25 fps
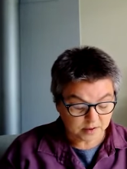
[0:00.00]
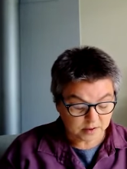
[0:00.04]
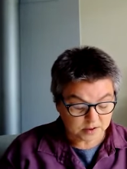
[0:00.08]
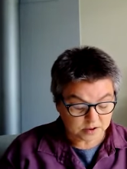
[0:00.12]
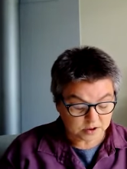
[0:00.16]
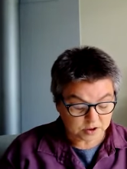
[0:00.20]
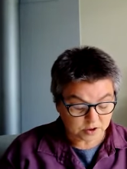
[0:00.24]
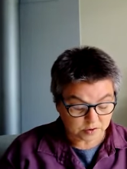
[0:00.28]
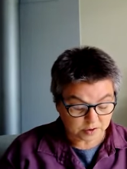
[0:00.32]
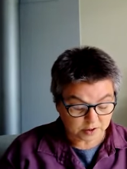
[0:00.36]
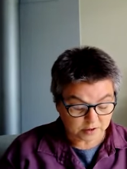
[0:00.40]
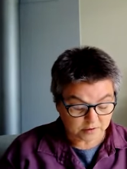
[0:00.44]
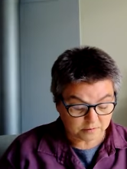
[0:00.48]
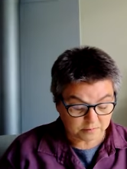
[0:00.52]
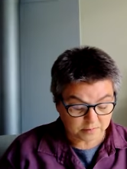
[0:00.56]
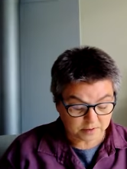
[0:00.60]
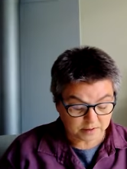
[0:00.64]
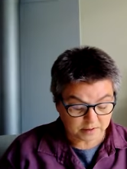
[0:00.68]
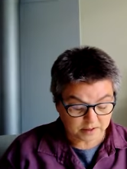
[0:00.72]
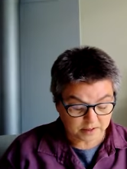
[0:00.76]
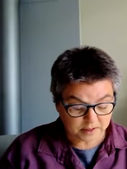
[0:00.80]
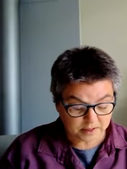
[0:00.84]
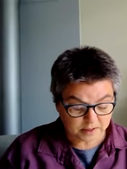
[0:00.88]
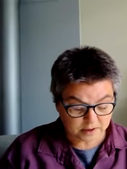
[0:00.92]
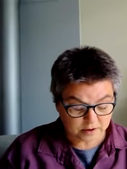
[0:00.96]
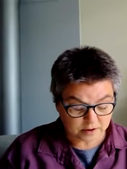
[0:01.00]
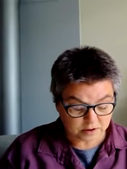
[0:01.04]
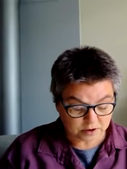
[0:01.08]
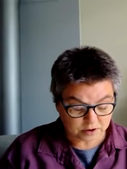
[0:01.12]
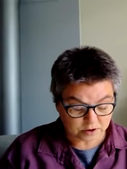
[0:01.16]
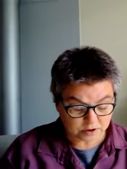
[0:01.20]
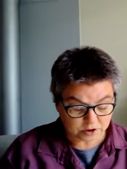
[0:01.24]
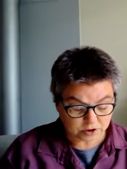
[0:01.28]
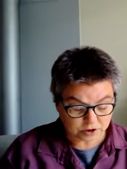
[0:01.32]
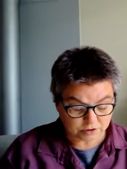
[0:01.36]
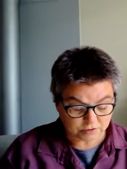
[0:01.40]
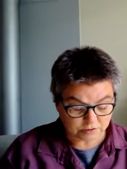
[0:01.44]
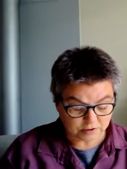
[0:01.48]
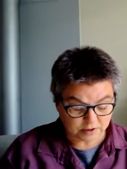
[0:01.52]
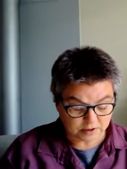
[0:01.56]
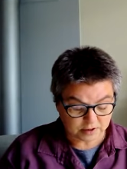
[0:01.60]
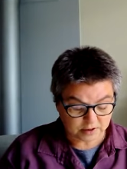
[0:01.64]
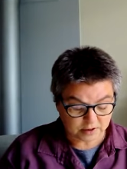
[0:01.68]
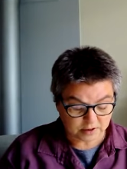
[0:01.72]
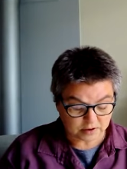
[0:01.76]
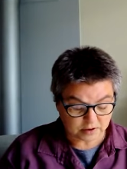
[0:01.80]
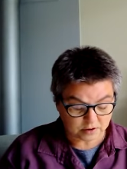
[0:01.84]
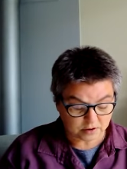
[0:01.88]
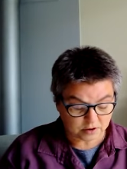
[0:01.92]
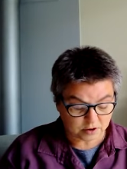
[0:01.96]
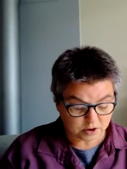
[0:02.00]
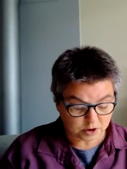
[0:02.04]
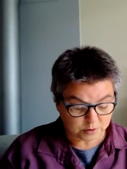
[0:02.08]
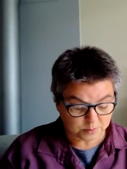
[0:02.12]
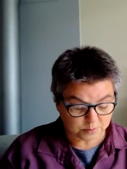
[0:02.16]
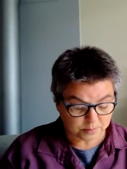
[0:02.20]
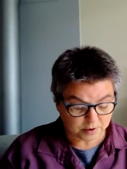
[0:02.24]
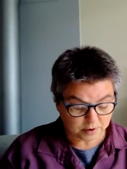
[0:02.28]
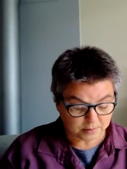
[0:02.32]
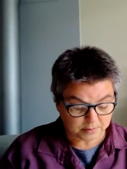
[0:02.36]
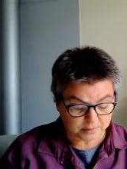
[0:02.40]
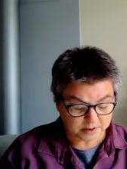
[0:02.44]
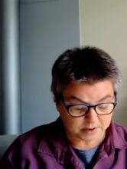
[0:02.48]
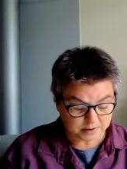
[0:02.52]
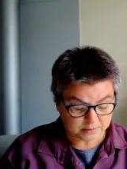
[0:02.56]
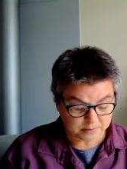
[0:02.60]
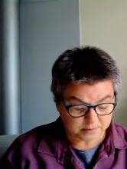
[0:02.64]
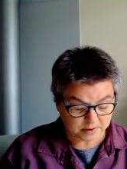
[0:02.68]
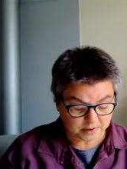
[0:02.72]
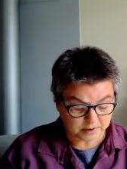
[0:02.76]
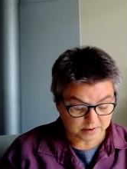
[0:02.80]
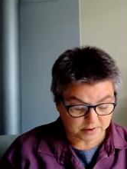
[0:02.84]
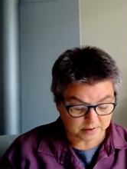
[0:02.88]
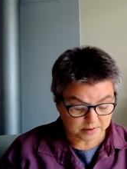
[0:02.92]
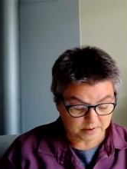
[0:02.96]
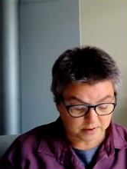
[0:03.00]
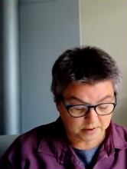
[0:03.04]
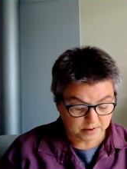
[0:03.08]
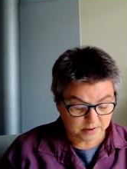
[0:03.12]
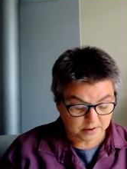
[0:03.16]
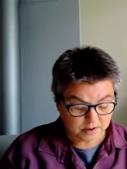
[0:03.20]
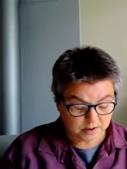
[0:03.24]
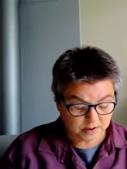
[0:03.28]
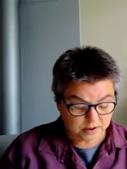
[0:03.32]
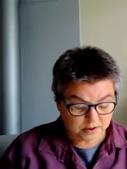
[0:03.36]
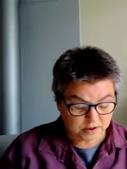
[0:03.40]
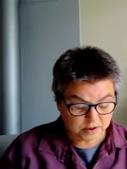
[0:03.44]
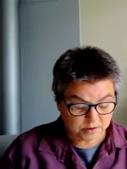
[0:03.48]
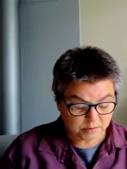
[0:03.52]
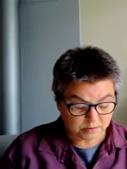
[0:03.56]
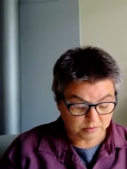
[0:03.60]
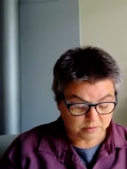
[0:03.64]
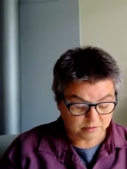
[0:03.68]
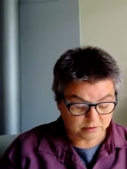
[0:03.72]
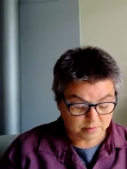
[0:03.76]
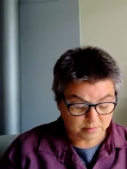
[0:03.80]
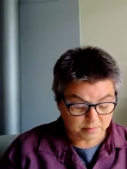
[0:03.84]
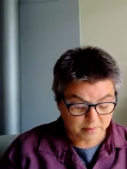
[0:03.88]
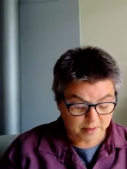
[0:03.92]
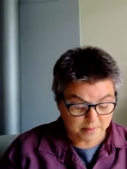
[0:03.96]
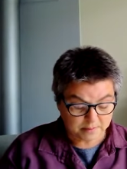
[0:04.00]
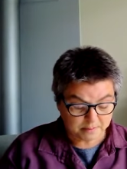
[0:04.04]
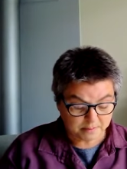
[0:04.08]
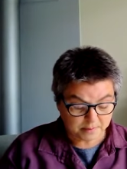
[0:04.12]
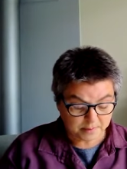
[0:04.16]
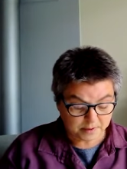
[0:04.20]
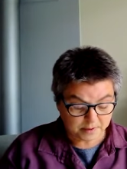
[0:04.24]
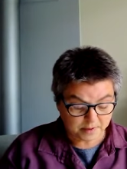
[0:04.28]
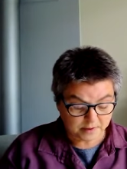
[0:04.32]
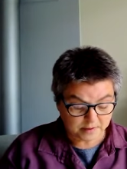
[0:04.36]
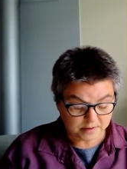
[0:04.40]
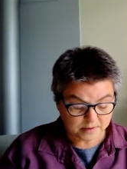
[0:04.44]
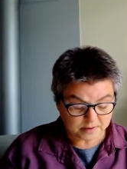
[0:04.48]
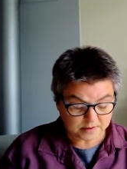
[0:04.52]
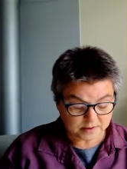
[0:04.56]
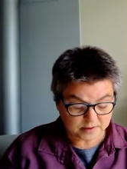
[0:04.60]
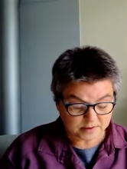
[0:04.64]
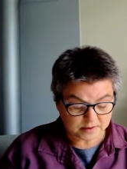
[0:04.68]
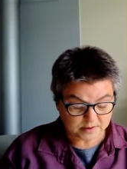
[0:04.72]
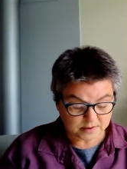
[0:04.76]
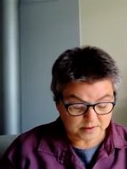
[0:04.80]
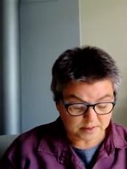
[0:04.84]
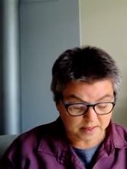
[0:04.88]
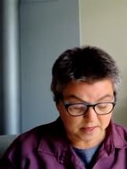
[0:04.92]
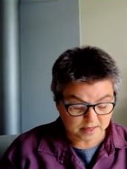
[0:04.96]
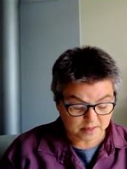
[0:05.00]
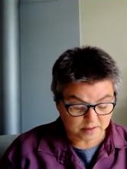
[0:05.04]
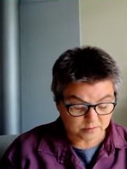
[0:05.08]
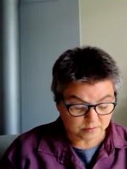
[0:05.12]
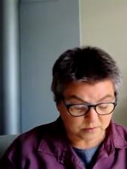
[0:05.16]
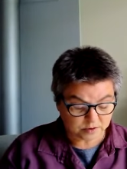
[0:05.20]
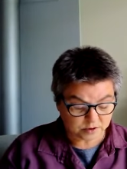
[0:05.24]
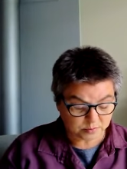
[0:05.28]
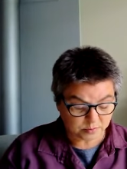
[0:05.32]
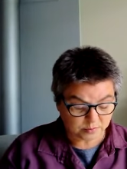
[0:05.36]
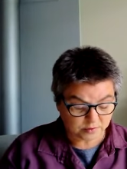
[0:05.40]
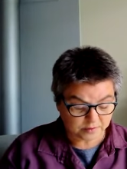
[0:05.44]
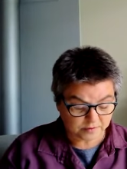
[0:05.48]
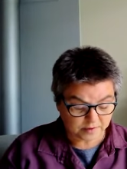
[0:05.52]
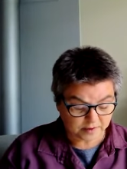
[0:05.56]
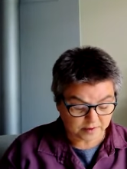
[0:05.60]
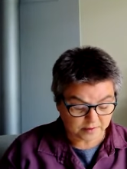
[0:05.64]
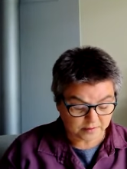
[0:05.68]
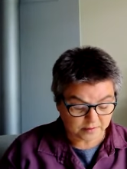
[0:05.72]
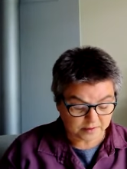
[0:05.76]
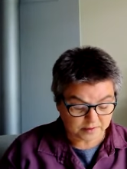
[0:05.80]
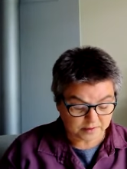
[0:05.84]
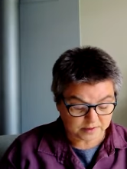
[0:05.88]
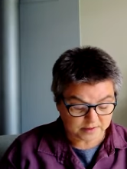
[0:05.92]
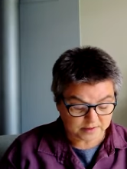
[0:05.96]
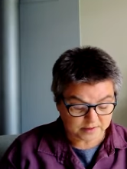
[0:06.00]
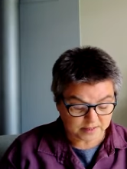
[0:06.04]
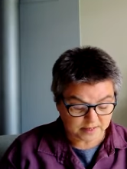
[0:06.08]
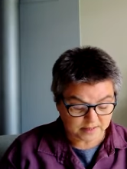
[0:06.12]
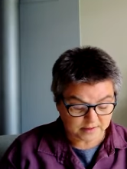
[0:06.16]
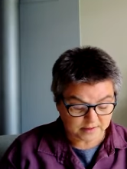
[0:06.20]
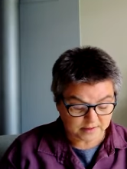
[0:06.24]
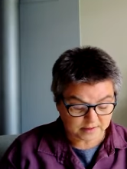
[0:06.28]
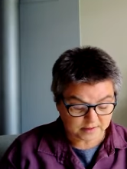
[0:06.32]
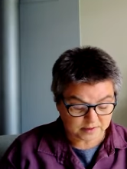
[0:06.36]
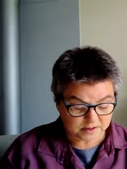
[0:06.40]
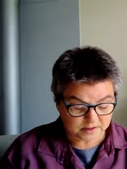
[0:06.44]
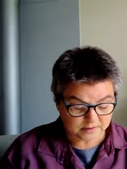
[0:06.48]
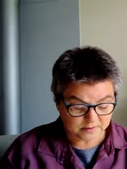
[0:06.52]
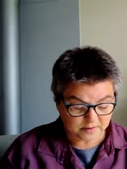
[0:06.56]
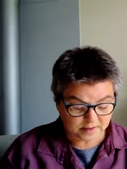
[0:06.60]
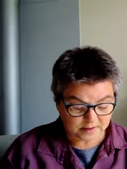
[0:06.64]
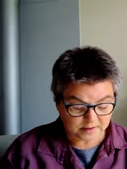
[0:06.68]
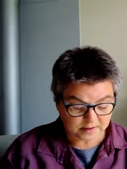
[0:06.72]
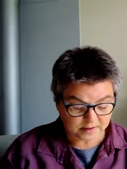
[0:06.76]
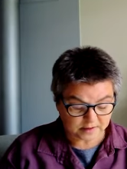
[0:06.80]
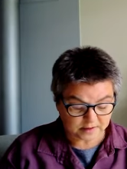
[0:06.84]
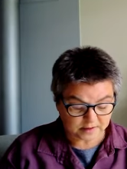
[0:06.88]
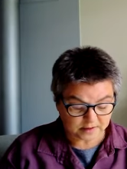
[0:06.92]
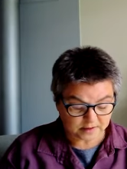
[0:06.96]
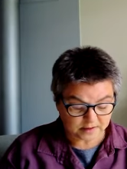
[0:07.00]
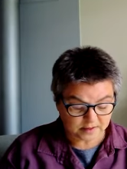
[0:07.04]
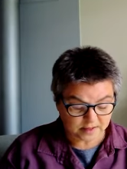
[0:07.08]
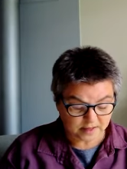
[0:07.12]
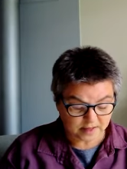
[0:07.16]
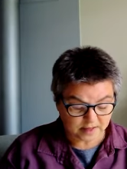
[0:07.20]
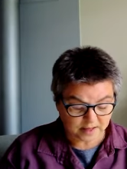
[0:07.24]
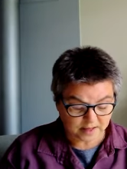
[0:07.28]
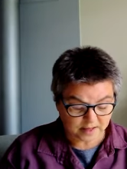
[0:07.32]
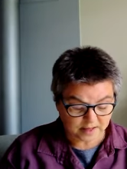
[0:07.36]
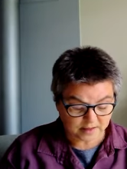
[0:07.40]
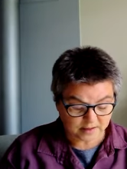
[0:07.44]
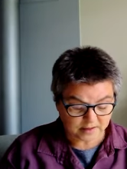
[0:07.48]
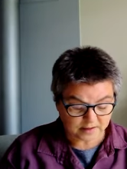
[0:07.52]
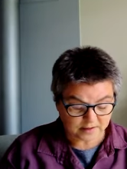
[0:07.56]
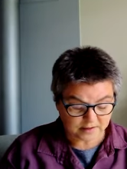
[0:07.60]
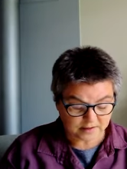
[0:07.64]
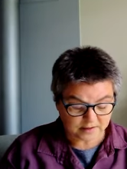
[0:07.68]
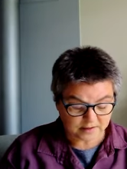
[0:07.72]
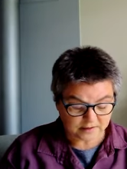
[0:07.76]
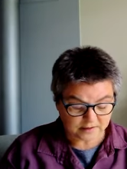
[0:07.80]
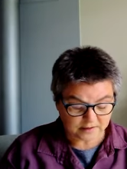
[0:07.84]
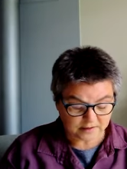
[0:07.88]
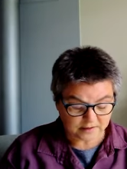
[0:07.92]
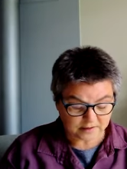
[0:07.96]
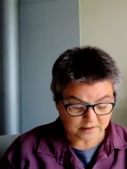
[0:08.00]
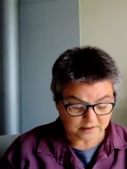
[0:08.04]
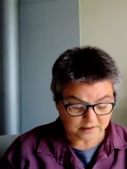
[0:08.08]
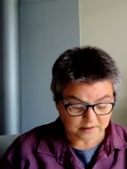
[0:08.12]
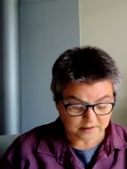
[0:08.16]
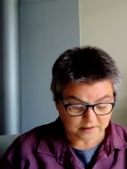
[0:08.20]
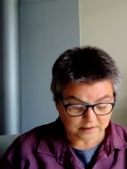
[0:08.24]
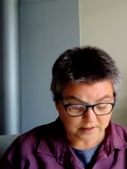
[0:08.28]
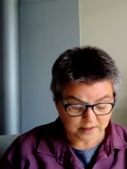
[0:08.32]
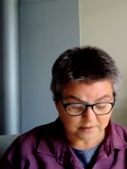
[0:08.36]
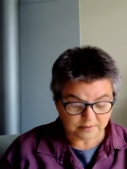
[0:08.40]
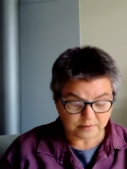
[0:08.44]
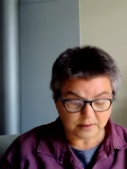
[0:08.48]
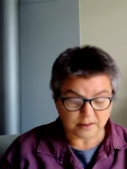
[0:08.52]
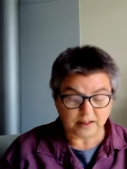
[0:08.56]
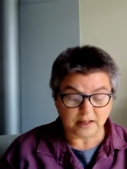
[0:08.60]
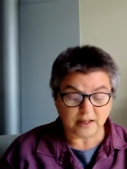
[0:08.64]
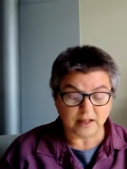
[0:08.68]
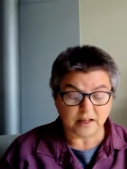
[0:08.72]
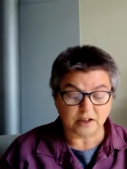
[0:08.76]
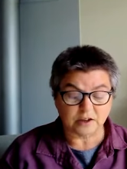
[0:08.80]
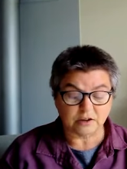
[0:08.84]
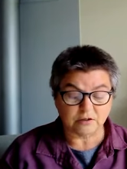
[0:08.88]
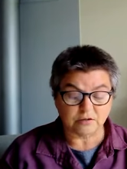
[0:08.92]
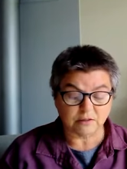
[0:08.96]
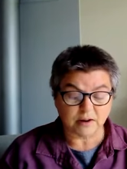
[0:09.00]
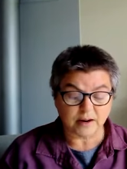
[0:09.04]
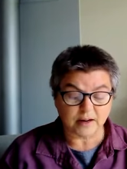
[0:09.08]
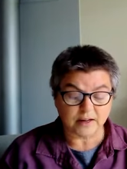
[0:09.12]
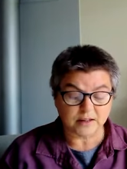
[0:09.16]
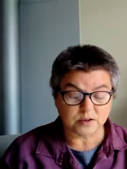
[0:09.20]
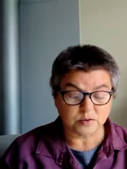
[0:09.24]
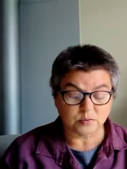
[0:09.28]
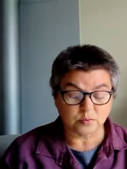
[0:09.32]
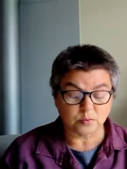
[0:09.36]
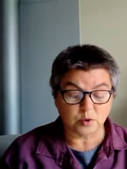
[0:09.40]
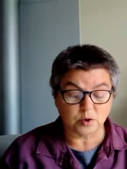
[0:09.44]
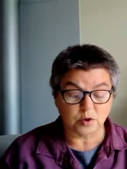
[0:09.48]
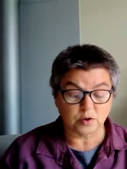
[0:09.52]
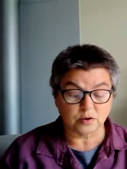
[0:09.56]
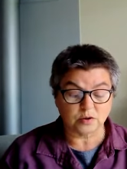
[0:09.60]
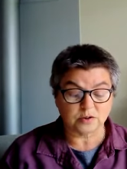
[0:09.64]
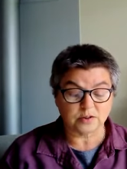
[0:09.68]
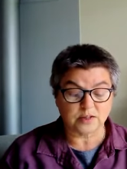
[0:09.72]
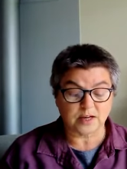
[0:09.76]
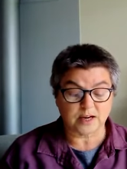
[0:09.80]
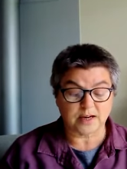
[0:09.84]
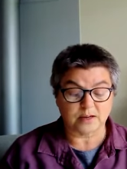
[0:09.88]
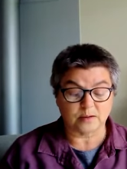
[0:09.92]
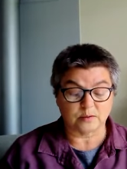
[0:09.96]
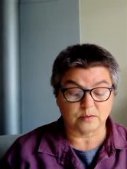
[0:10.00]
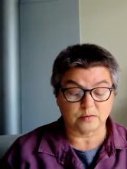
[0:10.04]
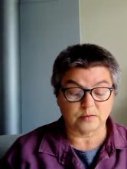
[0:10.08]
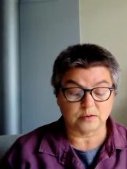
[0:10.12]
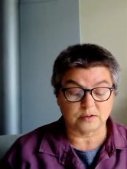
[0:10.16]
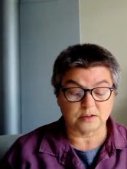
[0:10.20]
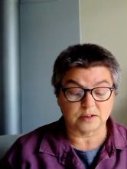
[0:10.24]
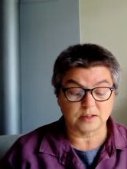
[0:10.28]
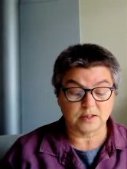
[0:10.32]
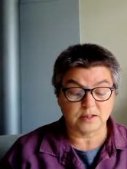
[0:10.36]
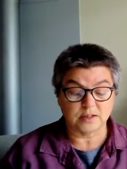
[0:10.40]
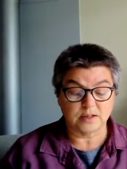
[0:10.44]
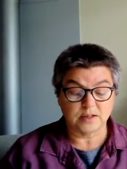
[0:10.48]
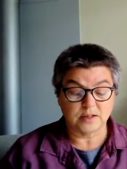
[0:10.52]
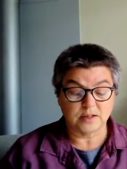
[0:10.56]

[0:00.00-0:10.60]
So give me the hill country that the Lord promised me. You will remember that as scouts we found the descendants of Anak there living in great walled towns.